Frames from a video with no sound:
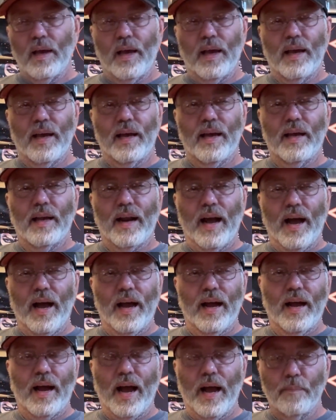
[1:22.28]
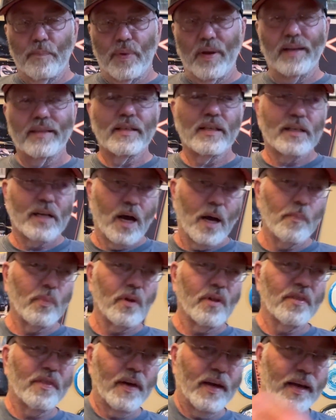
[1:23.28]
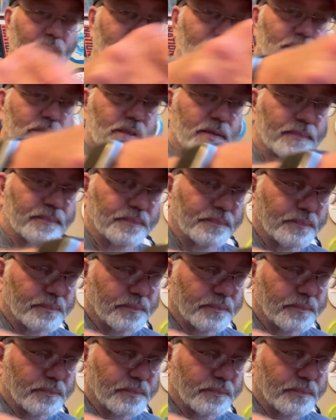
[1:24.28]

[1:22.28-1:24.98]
And I picked a couple of things.